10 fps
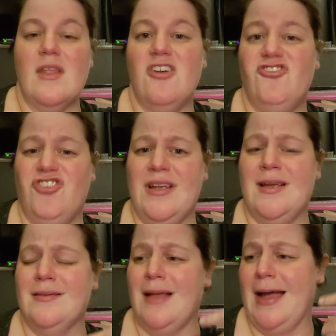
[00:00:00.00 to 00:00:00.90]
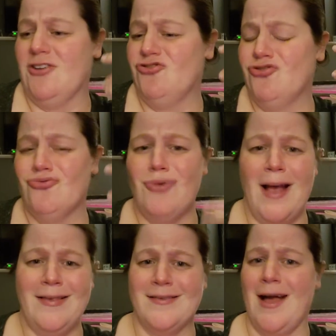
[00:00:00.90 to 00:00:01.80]
She like
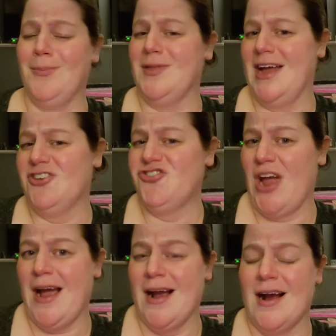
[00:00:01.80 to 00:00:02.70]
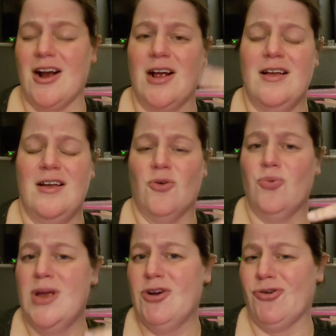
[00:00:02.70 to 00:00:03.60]
dressed up like Cher,
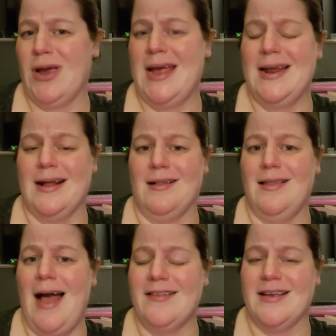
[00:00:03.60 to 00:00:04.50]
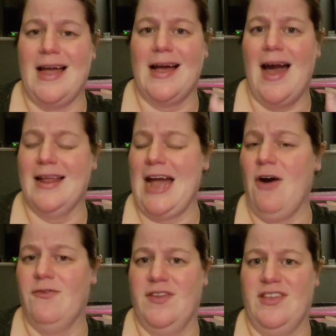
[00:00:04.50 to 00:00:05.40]
recreated a classic iconic
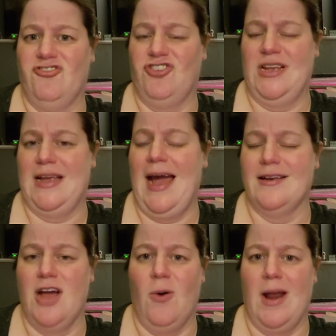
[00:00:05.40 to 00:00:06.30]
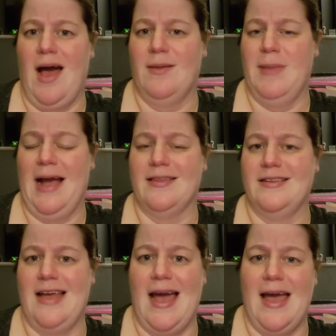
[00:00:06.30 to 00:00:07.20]
outfit that she had going on back in
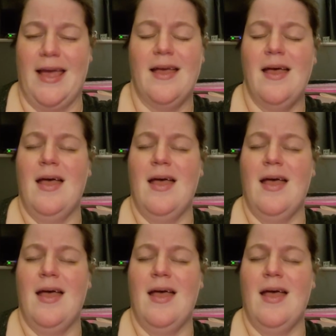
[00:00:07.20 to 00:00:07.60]
the day.